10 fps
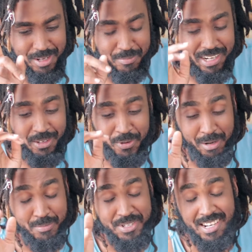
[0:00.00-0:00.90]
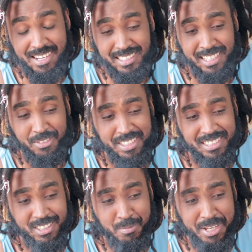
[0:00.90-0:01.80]
By the way, I put a lot of effort
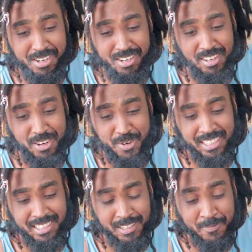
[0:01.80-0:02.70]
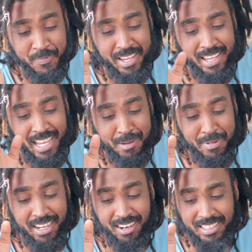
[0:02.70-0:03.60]
into my color correcting, and by
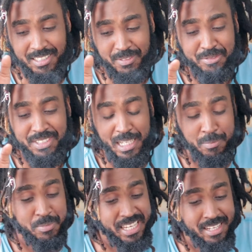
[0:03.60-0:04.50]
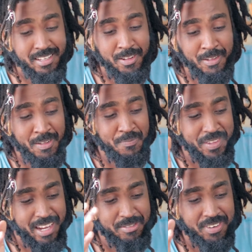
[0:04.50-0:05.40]
a lot of effort, I mean
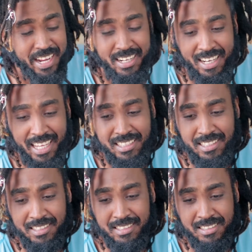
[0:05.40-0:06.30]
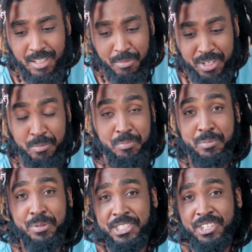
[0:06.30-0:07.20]
I find like some other
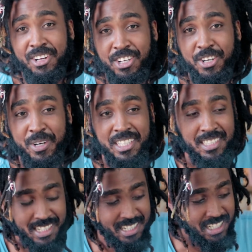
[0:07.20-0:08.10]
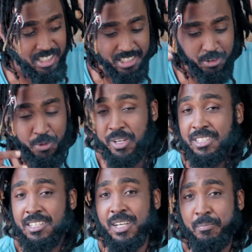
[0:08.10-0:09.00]
people's color correcting and I just throw it
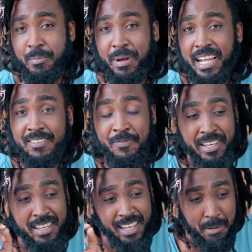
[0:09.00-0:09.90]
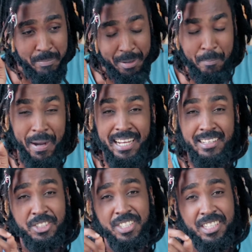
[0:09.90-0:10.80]
on top of mine and make
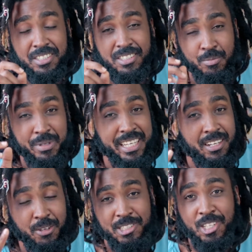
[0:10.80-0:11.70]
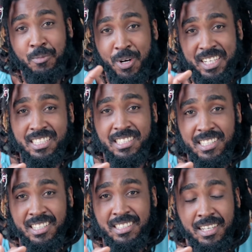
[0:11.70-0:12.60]
minor changes to make it look somewhat
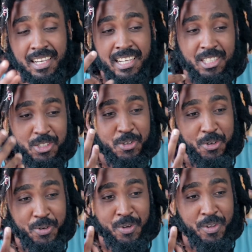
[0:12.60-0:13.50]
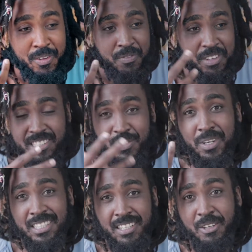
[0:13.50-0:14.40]
decent. So this is
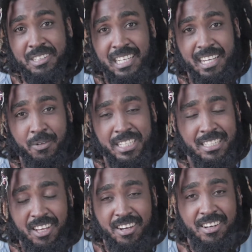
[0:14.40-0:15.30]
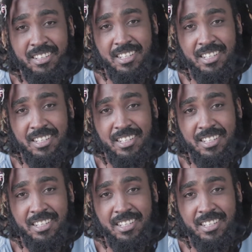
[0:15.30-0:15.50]
what it looks like when it's not color